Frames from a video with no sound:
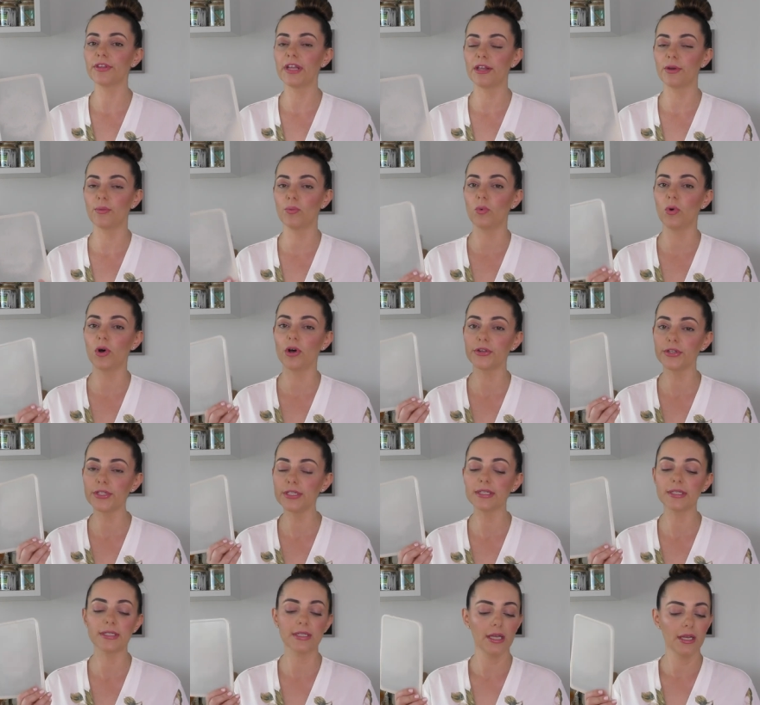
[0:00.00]
that it
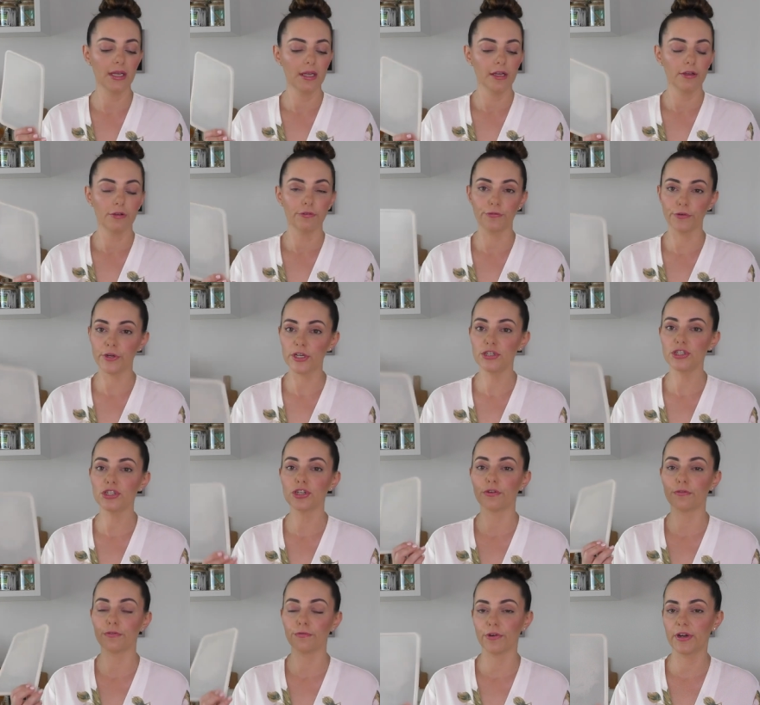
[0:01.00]
was fridge,
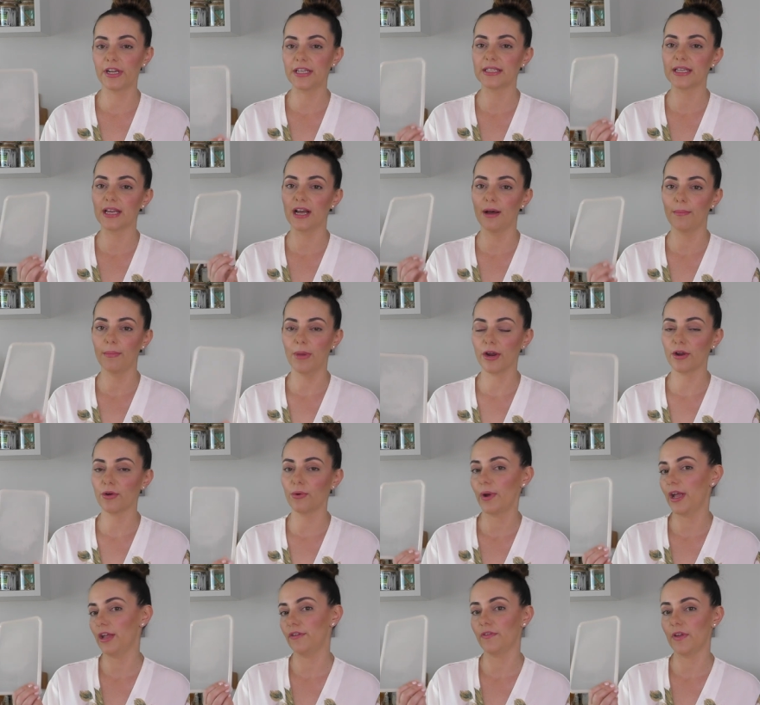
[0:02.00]
freezer,
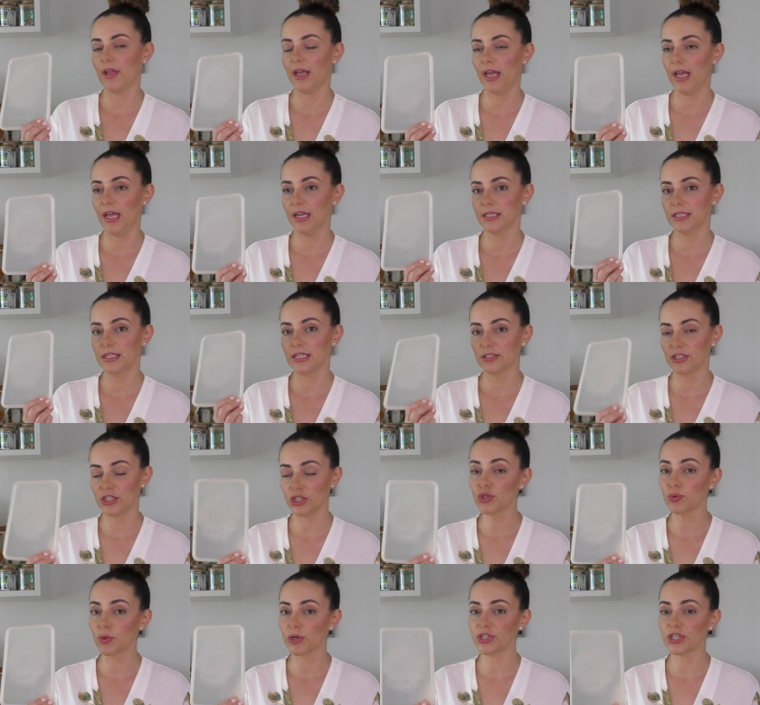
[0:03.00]
microwave and
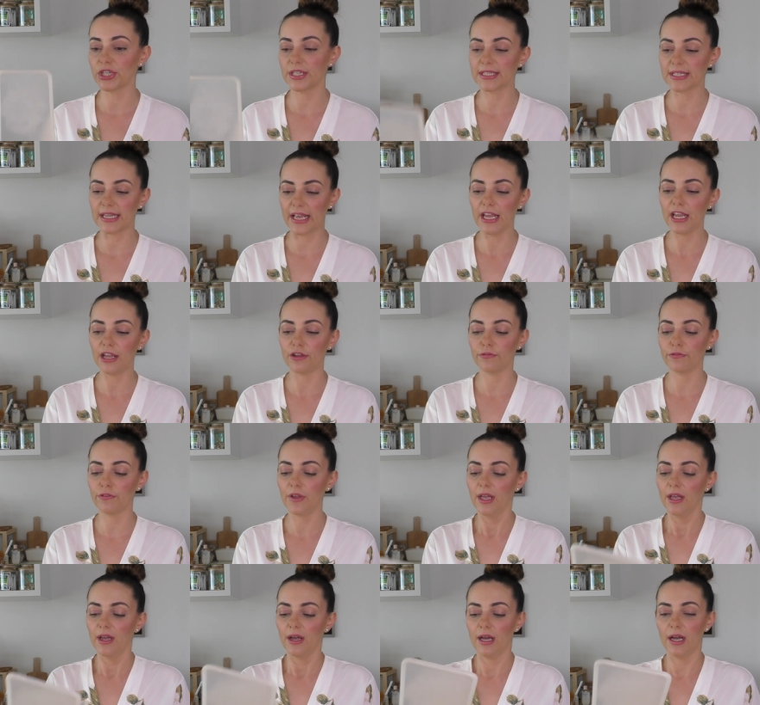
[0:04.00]
dishwasher safe
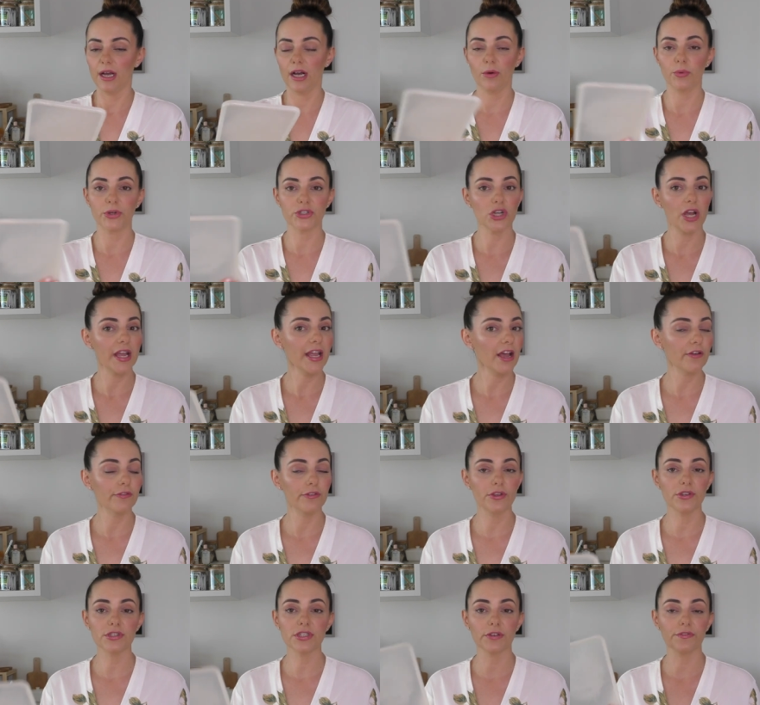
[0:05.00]
uh, which I have
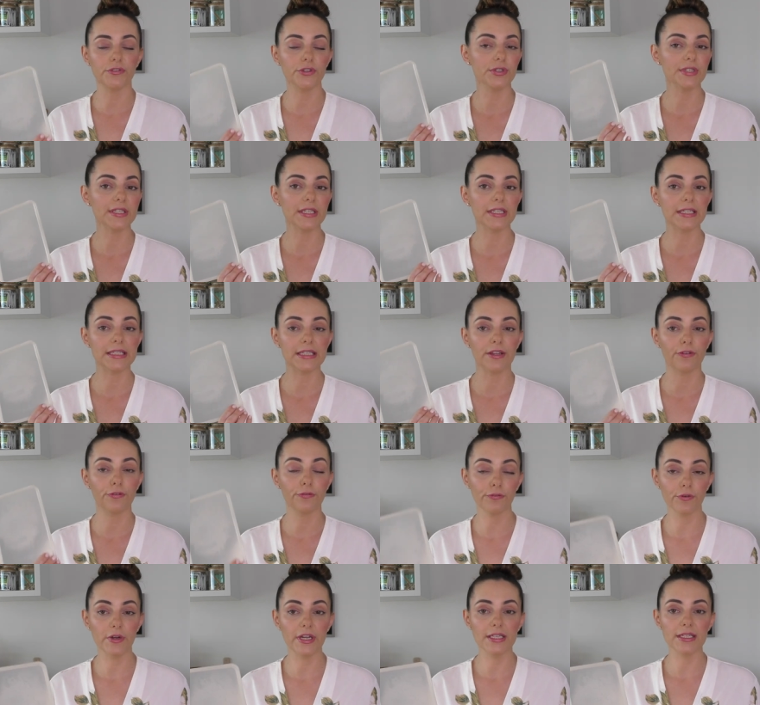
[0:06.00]
used. I've used these in the
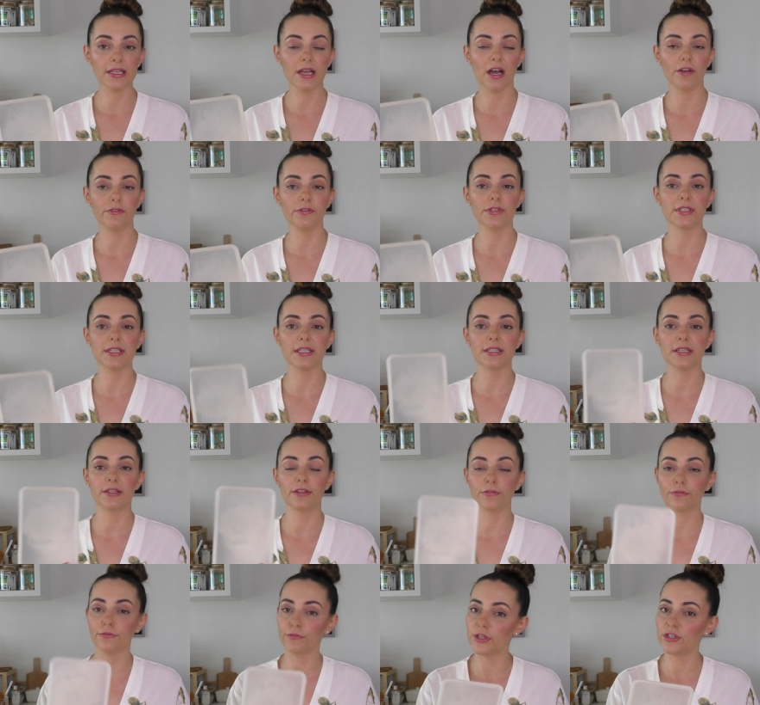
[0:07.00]
freezer. I've used these in
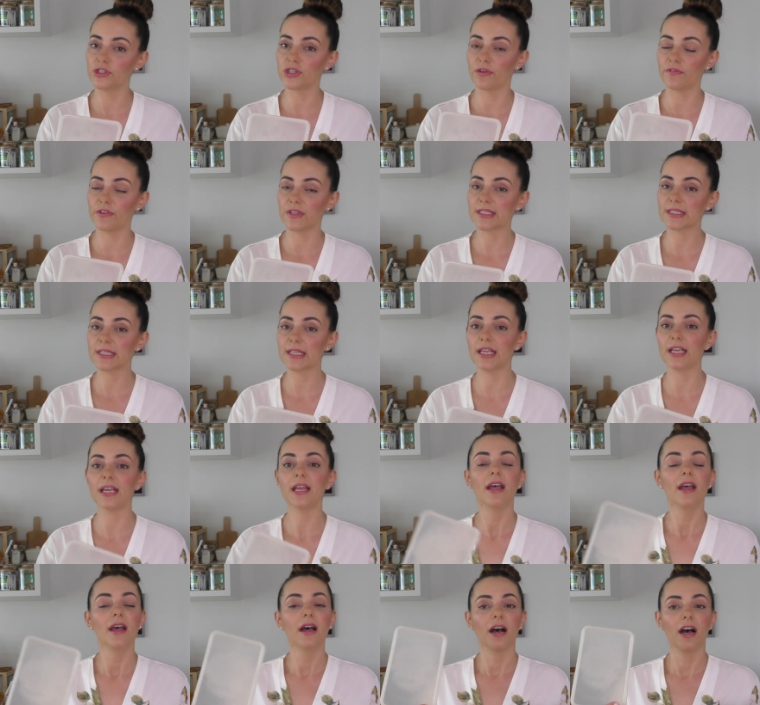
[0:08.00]
the fridge,
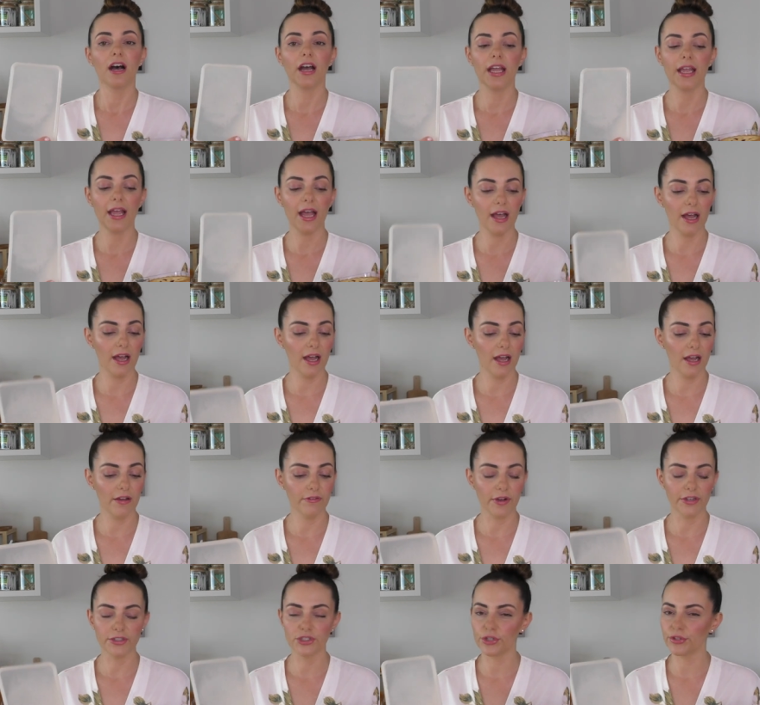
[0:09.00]
obviously. I
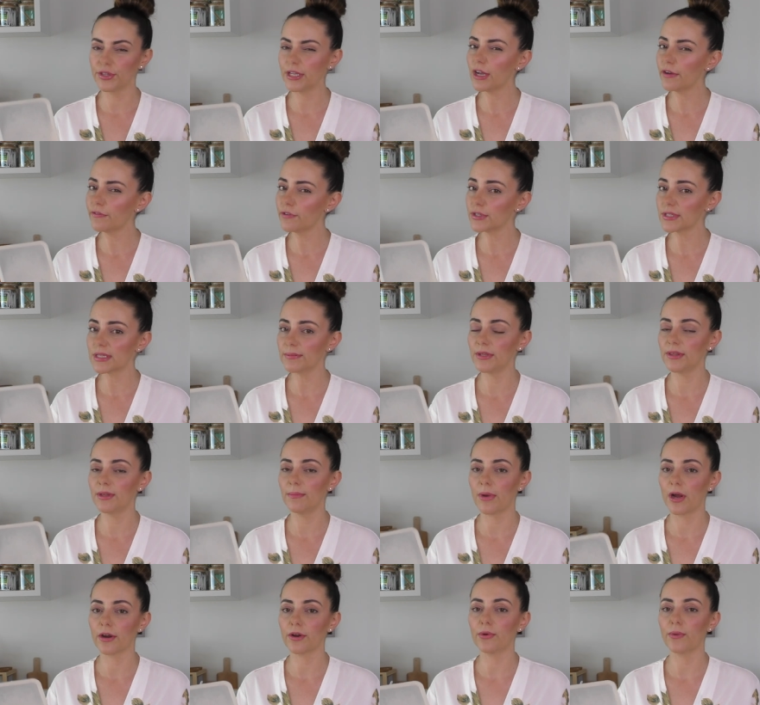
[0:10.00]
have, I don't think I've used them in the
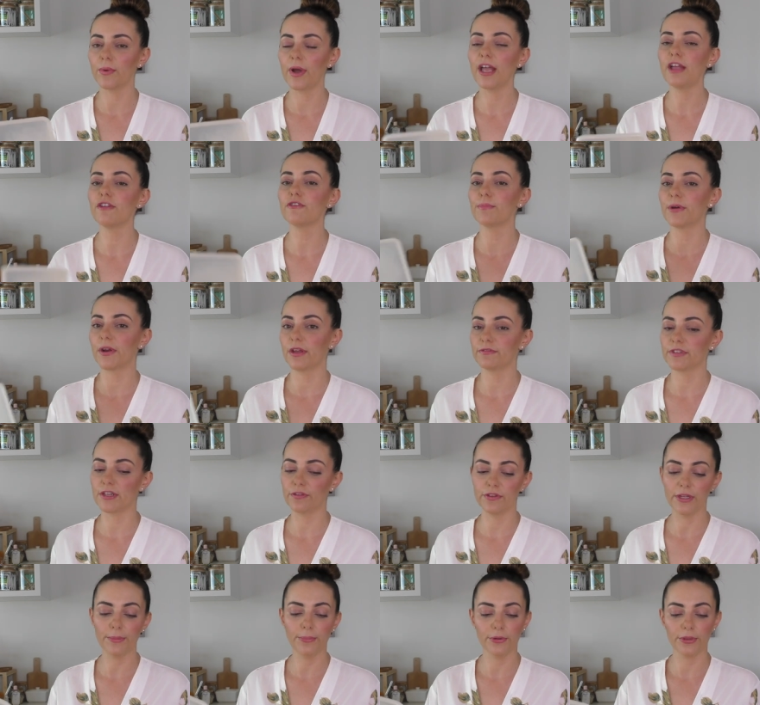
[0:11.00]
microwave, but I've
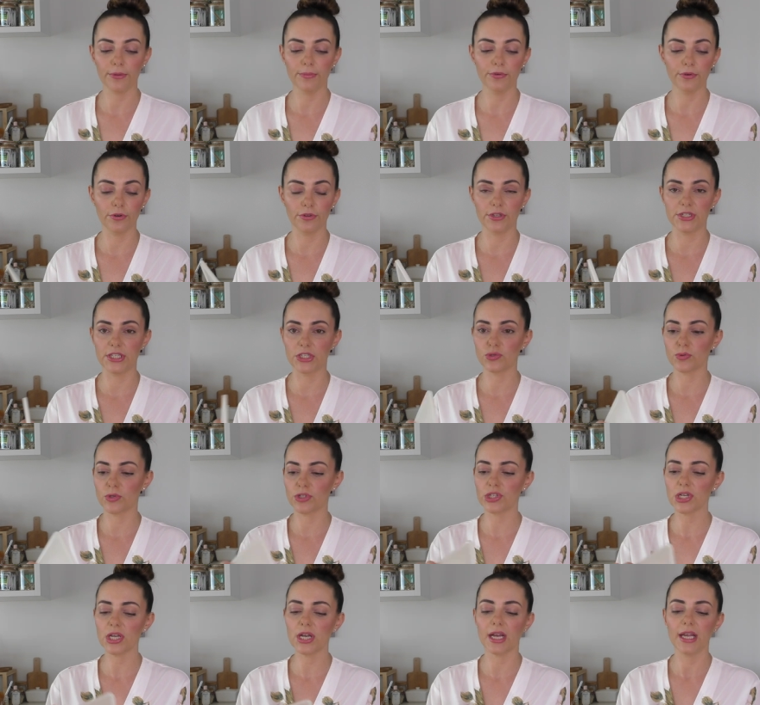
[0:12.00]
definitely put them through the
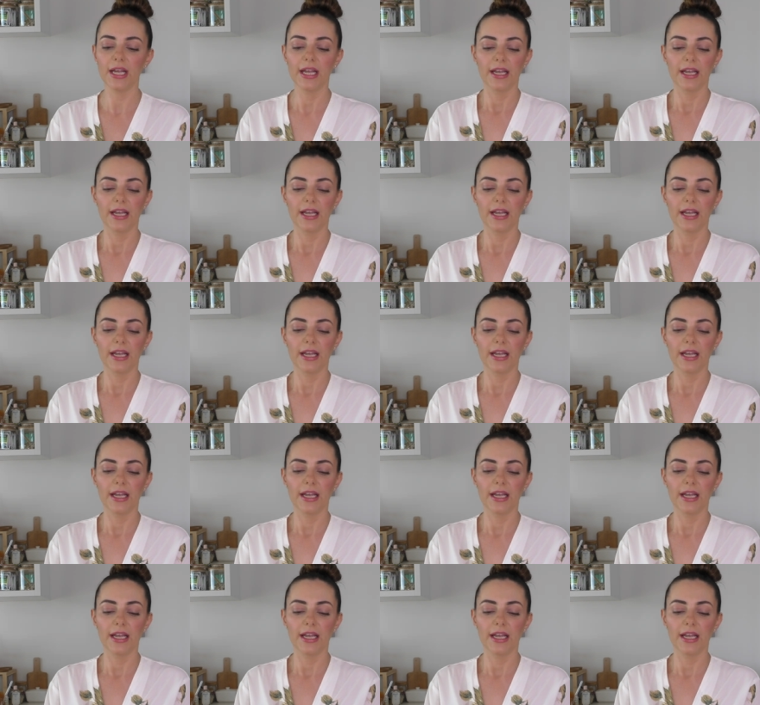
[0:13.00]
dishwasher.